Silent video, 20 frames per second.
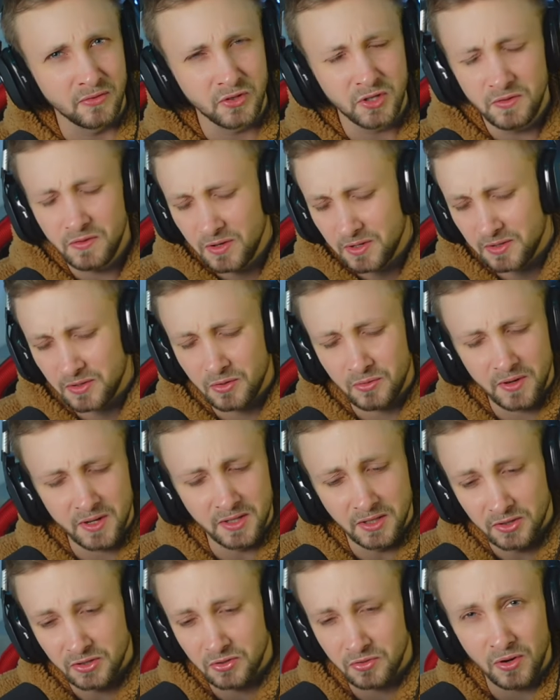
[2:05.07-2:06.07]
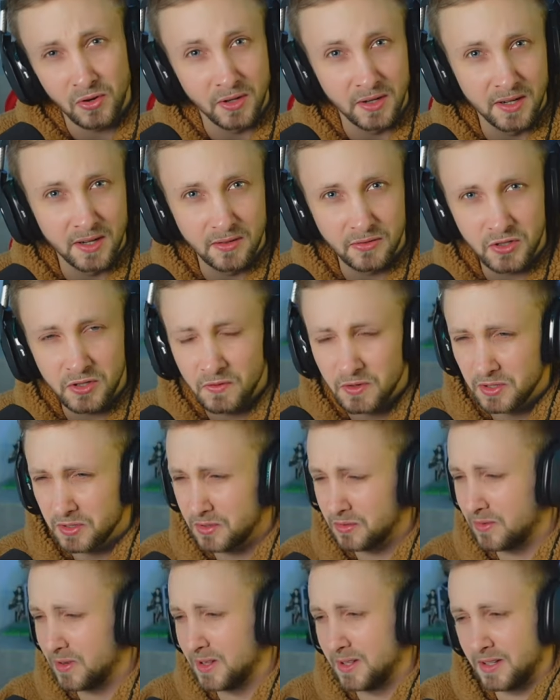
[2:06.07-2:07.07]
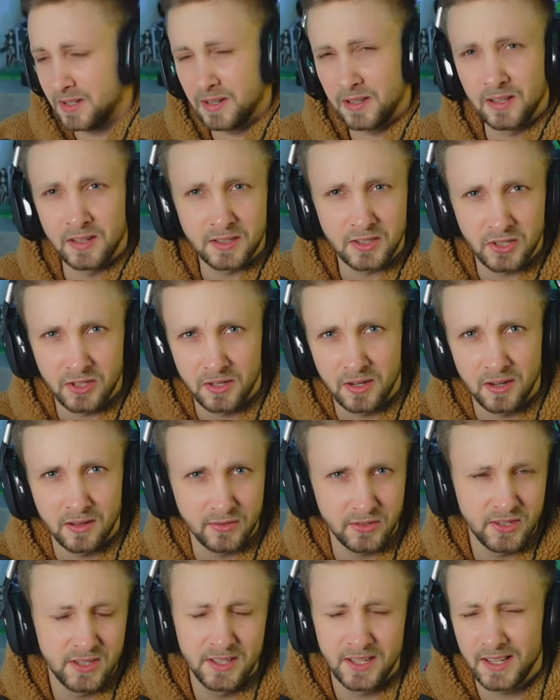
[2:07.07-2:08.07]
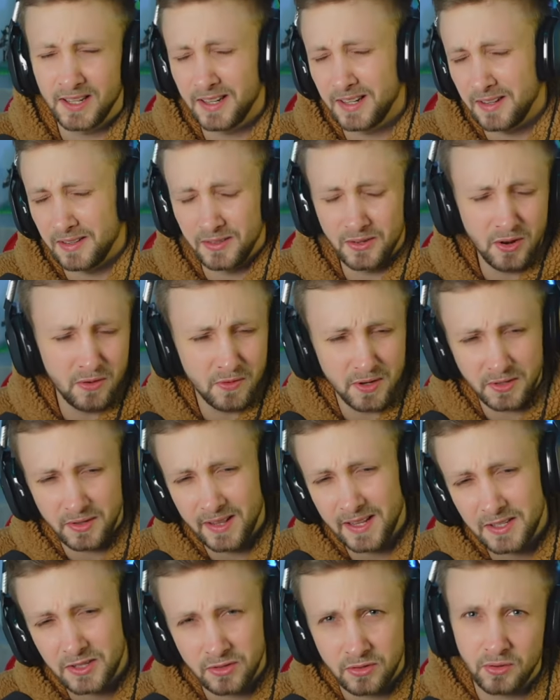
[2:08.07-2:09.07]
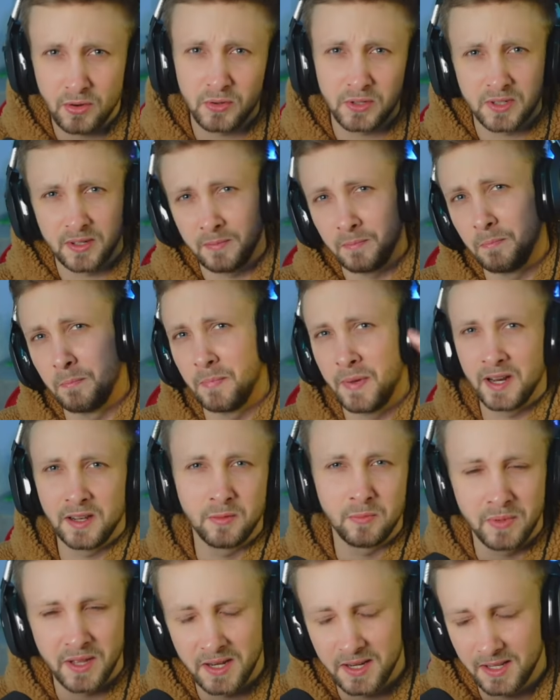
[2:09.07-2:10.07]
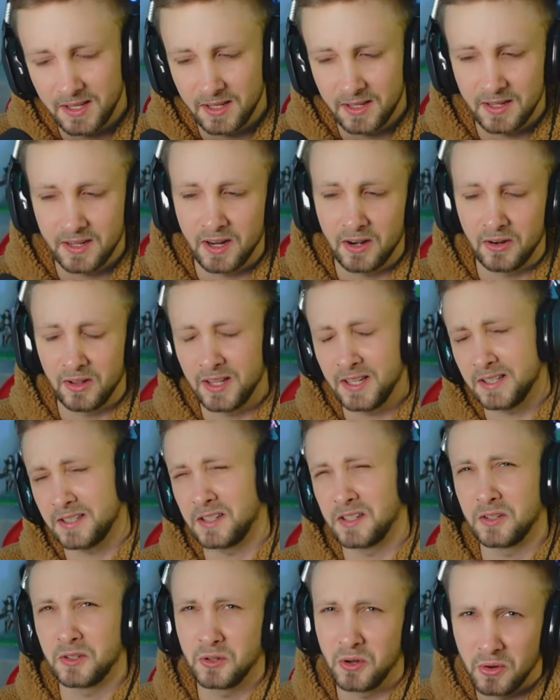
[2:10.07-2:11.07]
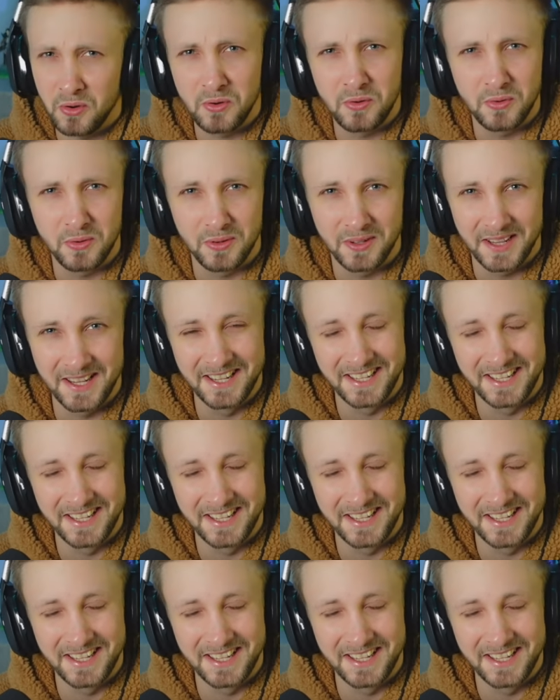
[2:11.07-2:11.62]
She wasn't already strong enough. She wasn't already clutch enough. She needed, you know what, let's throw some metal bending in there. Let's go.